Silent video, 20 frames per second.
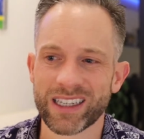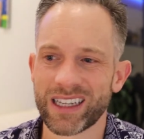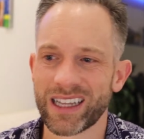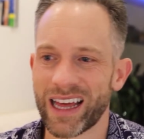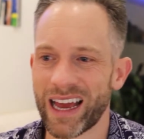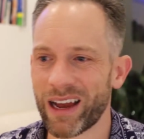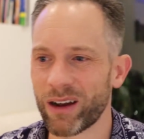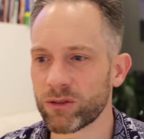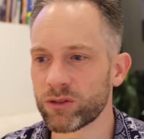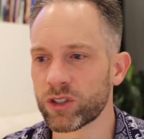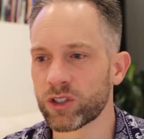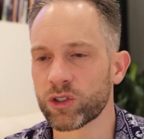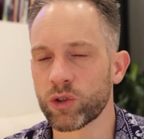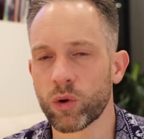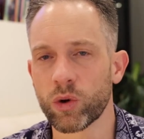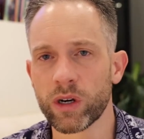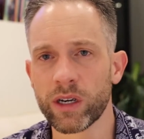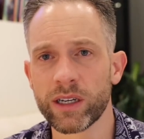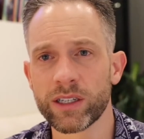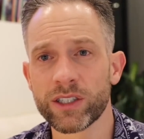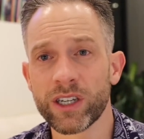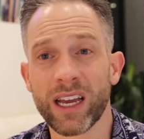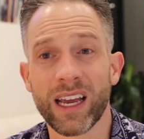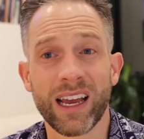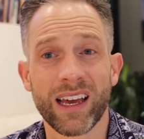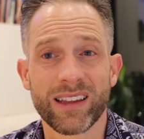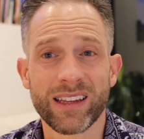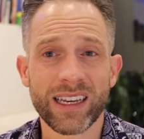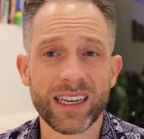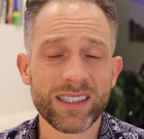cloud storage.
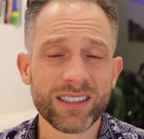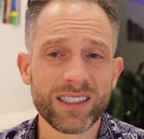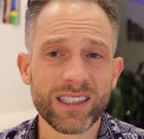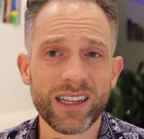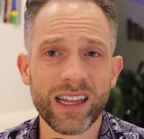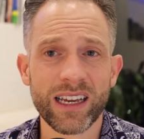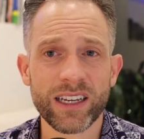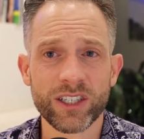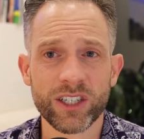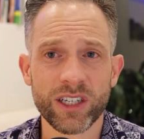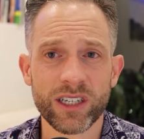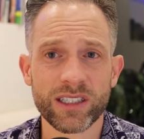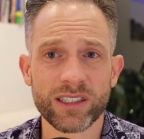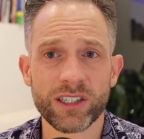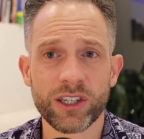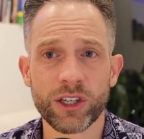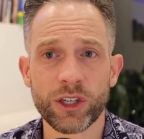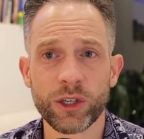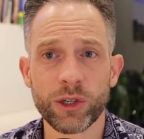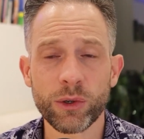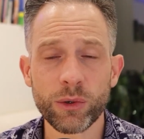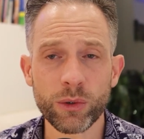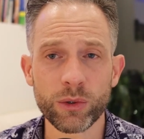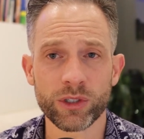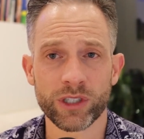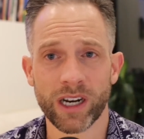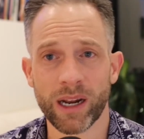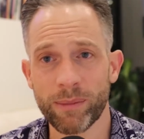The installation is huge.